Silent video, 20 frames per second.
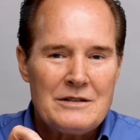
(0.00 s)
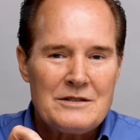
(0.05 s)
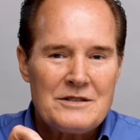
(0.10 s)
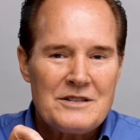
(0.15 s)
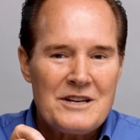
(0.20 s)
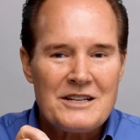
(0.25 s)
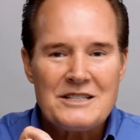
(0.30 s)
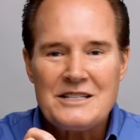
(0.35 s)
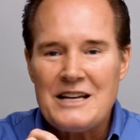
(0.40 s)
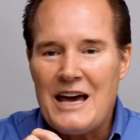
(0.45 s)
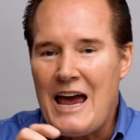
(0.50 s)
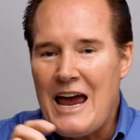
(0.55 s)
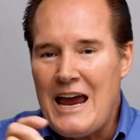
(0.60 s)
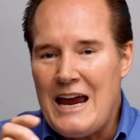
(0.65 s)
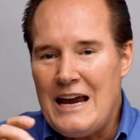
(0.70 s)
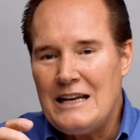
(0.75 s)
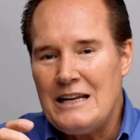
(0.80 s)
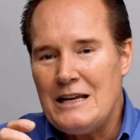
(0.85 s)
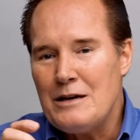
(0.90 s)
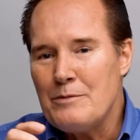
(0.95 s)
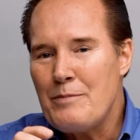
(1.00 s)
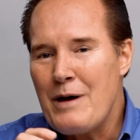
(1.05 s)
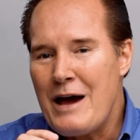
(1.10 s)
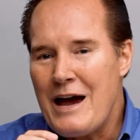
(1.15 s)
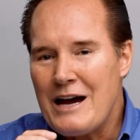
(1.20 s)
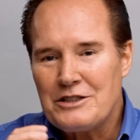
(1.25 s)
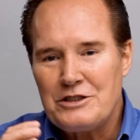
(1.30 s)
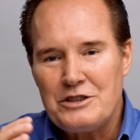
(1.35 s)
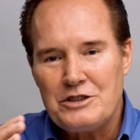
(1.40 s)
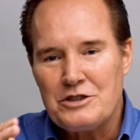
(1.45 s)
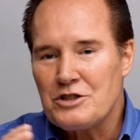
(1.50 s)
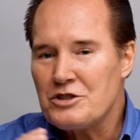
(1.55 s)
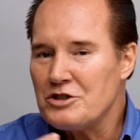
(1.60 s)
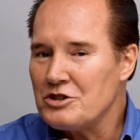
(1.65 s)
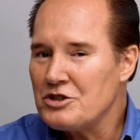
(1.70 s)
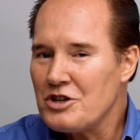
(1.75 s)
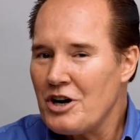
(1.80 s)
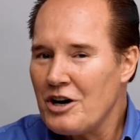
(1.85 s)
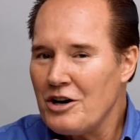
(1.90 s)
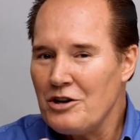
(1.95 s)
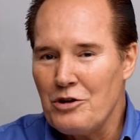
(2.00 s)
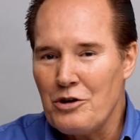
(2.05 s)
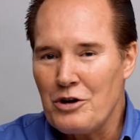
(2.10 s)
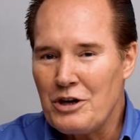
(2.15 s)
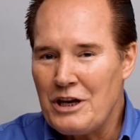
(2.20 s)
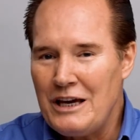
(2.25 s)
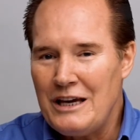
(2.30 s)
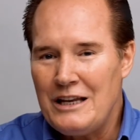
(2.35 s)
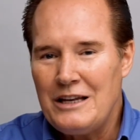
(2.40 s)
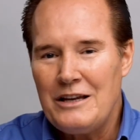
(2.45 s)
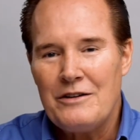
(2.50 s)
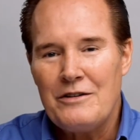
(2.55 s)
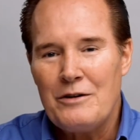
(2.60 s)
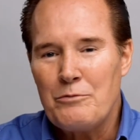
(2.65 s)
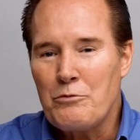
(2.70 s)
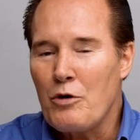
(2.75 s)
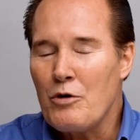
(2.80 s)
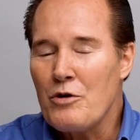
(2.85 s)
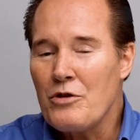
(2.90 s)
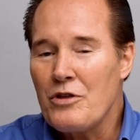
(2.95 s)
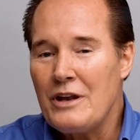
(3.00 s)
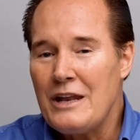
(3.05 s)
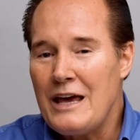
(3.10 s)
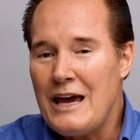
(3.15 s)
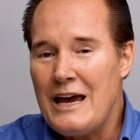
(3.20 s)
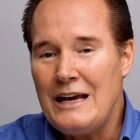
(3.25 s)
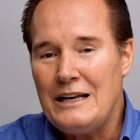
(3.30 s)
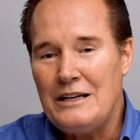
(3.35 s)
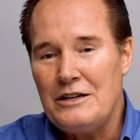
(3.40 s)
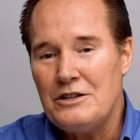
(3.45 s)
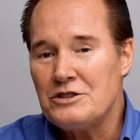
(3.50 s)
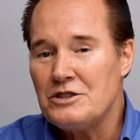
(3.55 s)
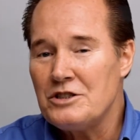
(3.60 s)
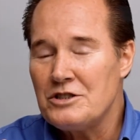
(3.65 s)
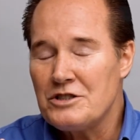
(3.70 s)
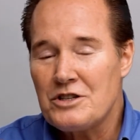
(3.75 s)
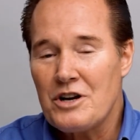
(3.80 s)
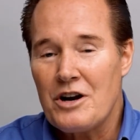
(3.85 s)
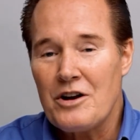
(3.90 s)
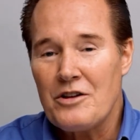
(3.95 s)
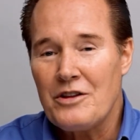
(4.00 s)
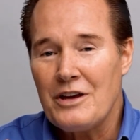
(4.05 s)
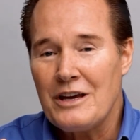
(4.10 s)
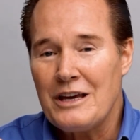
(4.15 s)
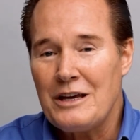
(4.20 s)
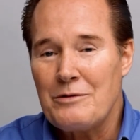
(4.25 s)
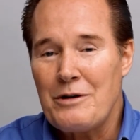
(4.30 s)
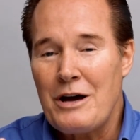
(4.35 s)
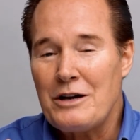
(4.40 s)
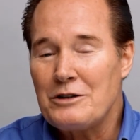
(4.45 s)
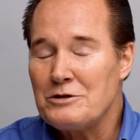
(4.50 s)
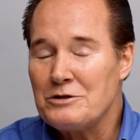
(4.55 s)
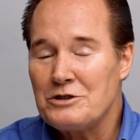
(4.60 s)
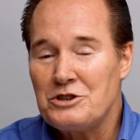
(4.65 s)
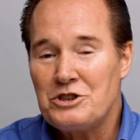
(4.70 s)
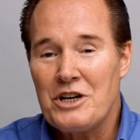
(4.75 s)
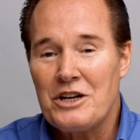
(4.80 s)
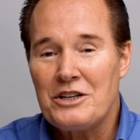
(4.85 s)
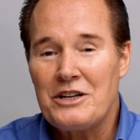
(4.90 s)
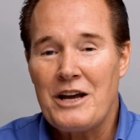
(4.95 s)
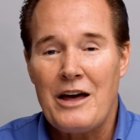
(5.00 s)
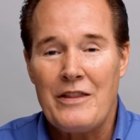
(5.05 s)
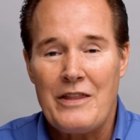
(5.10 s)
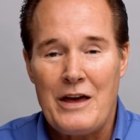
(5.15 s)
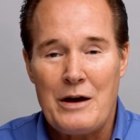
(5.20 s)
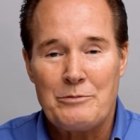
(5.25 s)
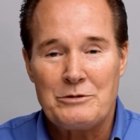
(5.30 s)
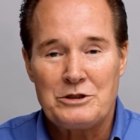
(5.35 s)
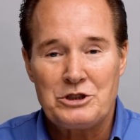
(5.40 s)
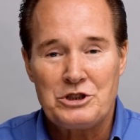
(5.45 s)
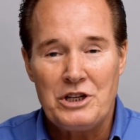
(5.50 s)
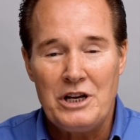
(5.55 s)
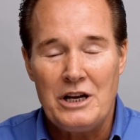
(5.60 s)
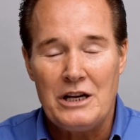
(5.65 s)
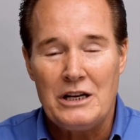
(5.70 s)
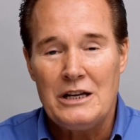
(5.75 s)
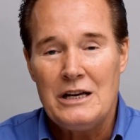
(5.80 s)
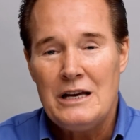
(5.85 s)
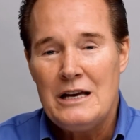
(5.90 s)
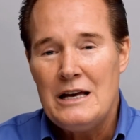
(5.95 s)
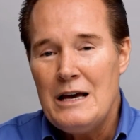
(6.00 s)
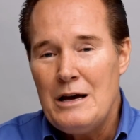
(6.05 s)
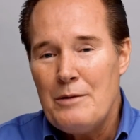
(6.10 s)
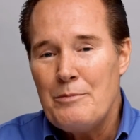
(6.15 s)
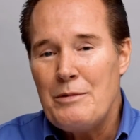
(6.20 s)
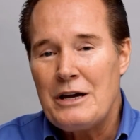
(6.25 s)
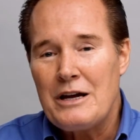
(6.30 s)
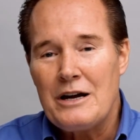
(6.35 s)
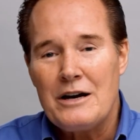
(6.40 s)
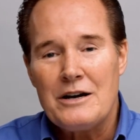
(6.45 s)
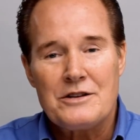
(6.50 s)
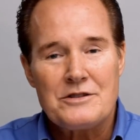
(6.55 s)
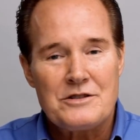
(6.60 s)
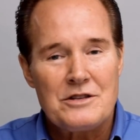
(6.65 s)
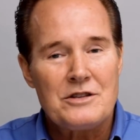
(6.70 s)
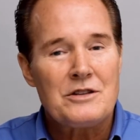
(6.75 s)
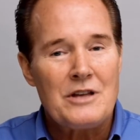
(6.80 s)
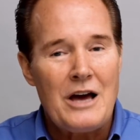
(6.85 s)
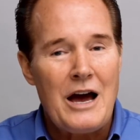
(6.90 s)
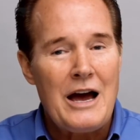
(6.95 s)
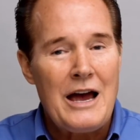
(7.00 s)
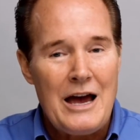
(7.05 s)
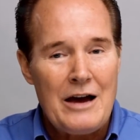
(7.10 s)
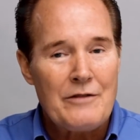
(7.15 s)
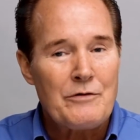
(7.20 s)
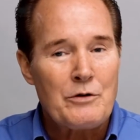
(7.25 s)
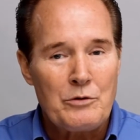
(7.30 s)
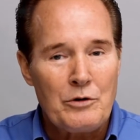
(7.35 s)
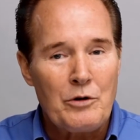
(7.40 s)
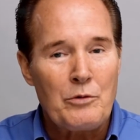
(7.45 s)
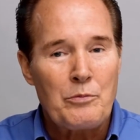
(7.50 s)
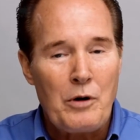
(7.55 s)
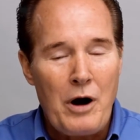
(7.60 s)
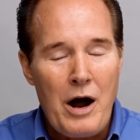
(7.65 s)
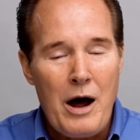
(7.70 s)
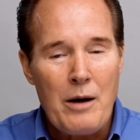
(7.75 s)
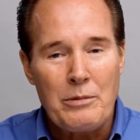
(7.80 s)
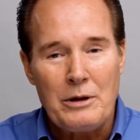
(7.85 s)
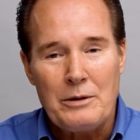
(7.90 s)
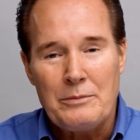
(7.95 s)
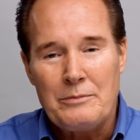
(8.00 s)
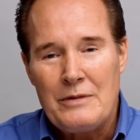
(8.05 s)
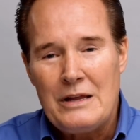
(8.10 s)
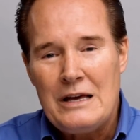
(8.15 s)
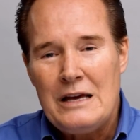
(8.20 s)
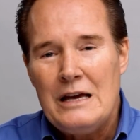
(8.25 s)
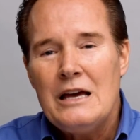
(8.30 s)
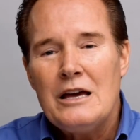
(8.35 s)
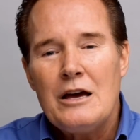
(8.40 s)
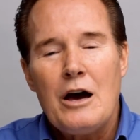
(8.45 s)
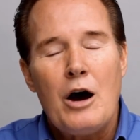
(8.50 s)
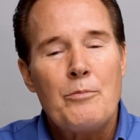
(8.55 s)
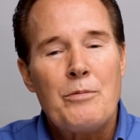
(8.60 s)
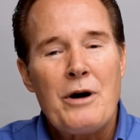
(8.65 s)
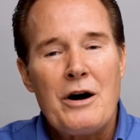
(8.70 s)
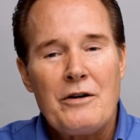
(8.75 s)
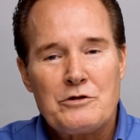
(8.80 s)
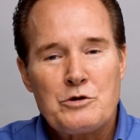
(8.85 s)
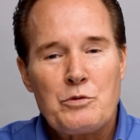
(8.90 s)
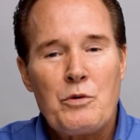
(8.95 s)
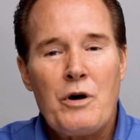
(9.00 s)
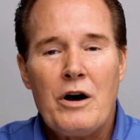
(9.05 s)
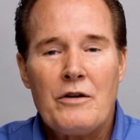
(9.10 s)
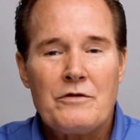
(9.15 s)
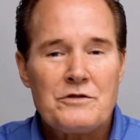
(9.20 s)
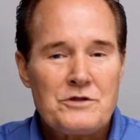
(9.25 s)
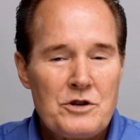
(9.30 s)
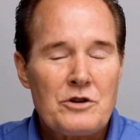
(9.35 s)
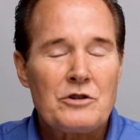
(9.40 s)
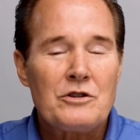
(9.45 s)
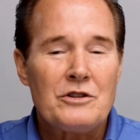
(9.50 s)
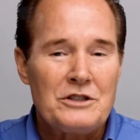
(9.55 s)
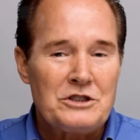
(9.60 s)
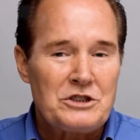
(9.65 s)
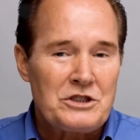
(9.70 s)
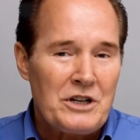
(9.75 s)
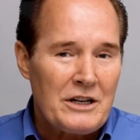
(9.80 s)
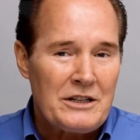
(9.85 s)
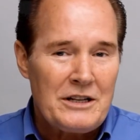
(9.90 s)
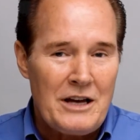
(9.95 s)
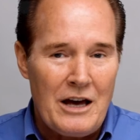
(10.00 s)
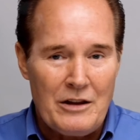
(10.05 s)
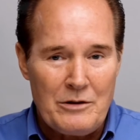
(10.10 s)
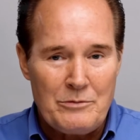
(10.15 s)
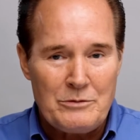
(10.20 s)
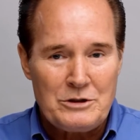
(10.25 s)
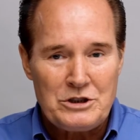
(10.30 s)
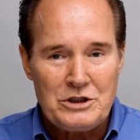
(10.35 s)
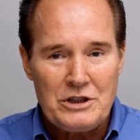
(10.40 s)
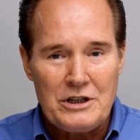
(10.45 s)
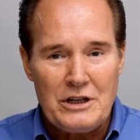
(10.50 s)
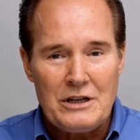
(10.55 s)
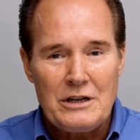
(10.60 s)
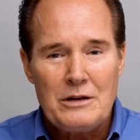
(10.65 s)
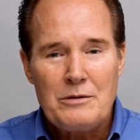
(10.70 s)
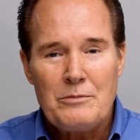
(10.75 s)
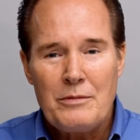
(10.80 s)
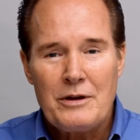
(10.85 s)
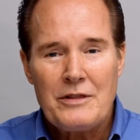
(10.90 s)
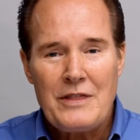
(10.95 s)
6 to 8 impacts, you should start looking. More than 8, you should start thinking I should shut down that machine because I have a real problem. Above 12, certainly shut down the machine. But